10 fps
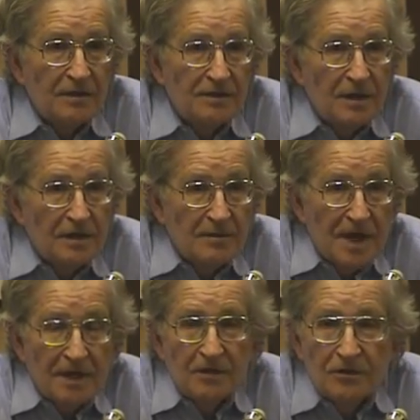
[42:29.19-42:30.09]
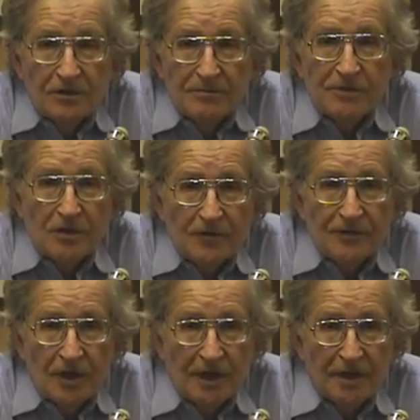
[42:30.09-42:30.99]
undefended civilian
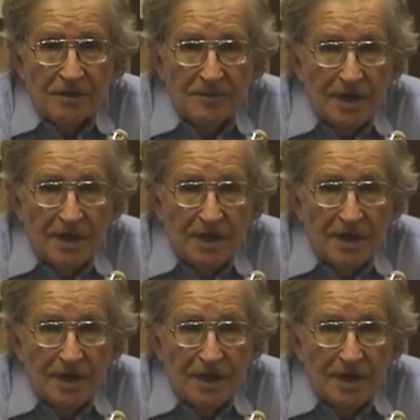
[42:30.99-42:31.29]
targets,